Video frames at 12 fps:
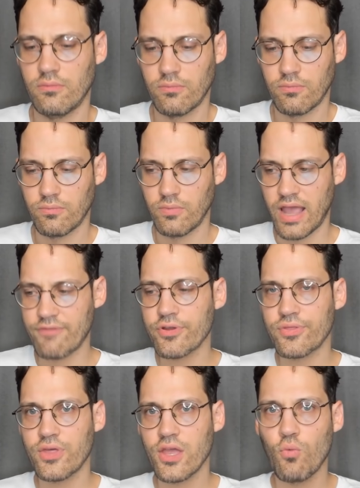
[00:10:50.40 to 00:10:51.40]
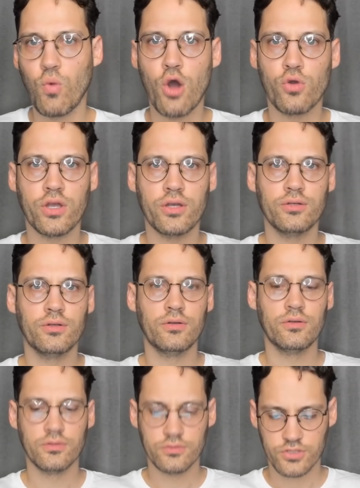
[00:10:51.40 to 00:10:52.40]
everything woke
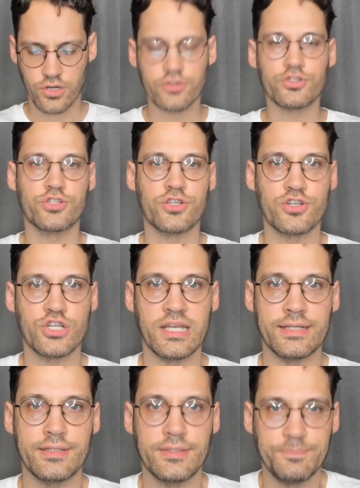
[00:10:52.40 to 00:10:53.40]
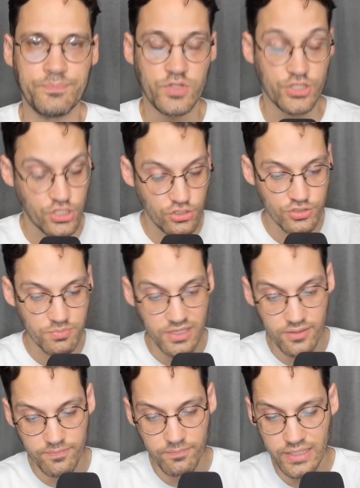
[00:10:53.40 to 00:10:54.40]
turns to shit. Excuse me,
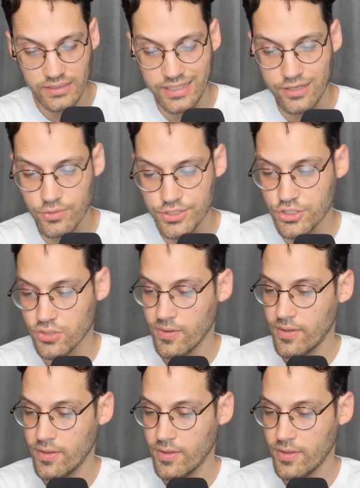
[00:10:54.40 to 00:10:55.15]
my language.